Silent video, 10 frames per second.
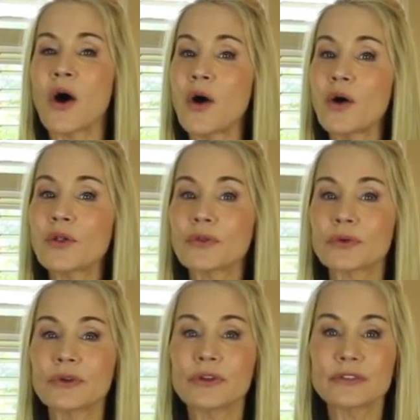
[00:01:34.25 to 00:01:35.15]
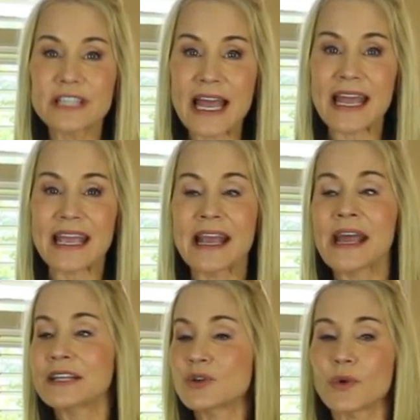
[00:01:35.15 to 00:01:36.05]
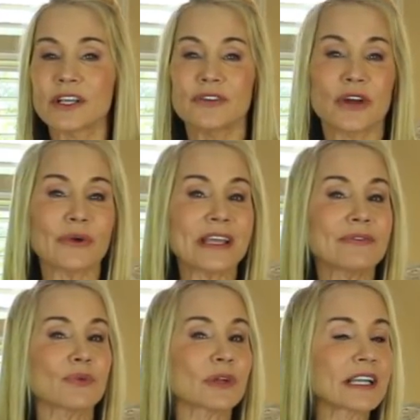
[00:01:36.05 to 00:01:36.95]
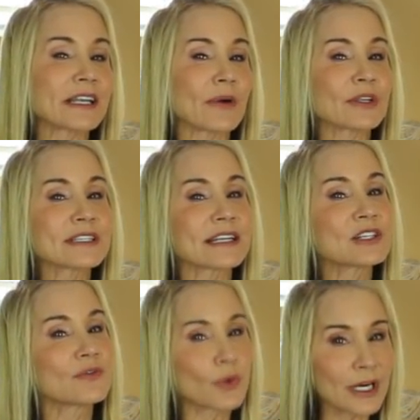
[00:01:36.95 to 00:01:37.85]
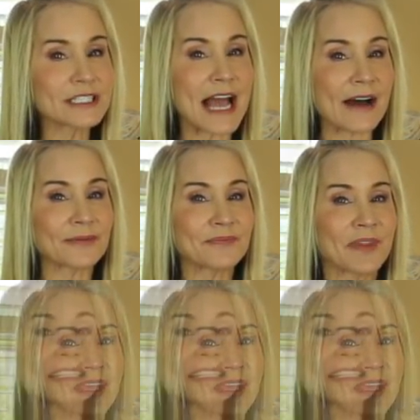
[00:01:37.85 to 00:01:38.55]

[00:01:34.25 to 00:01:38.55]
all through your day to where you don't even really notice that you've worked out.